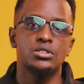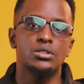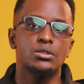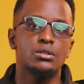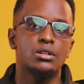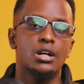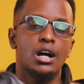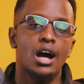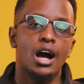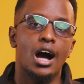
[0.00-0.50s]

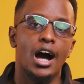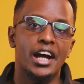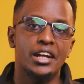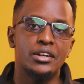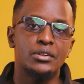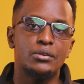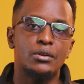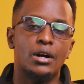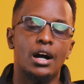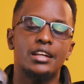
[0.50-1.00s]
So I
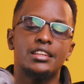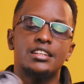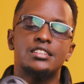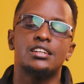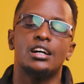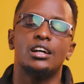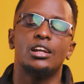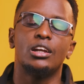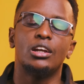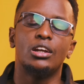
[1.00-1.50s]
know
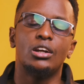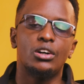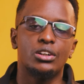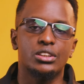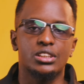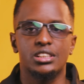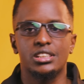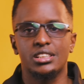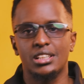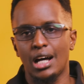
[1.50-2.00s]
there's a
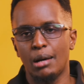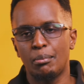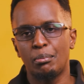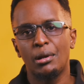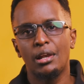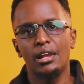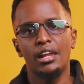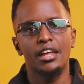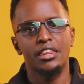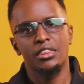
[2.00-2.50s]

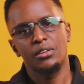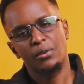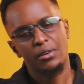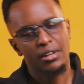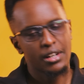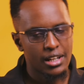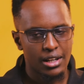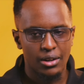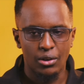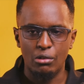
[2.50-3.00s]

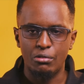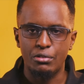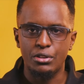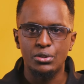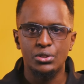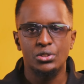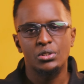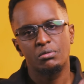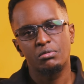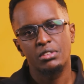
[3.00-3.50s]
plethora of
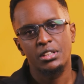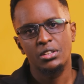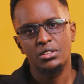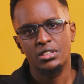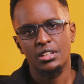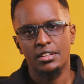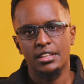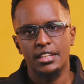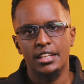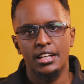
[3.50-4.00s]
YouTube
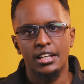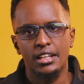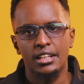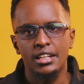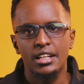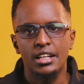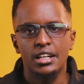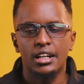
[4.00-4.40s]
videos out there